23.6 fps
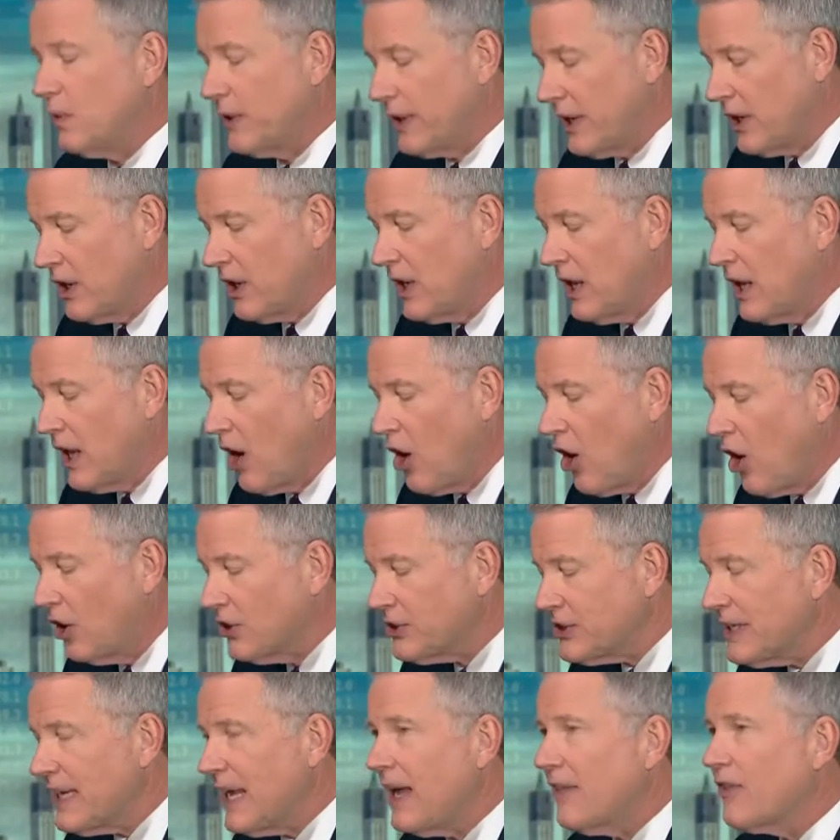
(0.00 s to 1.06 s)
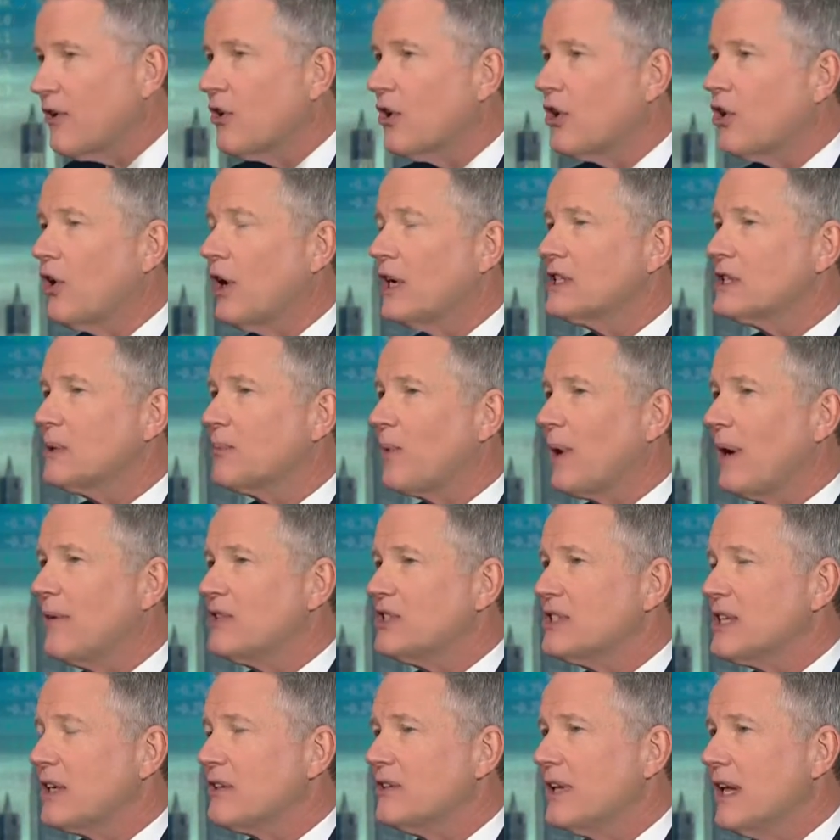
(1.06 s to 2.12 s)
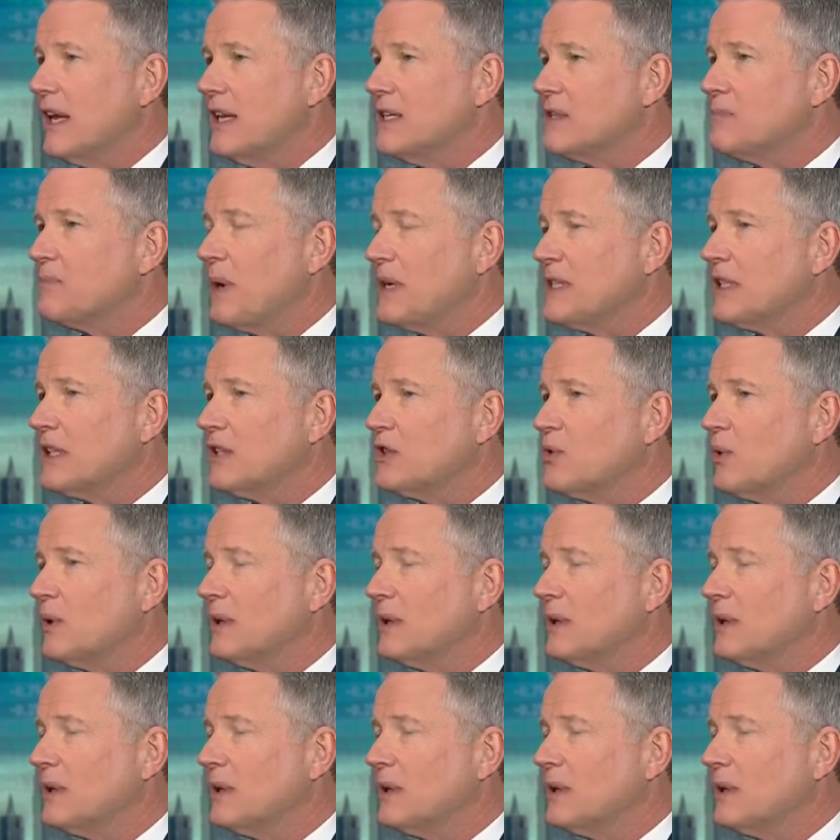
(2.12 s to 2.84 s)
with it altogether across the private sector? That is basically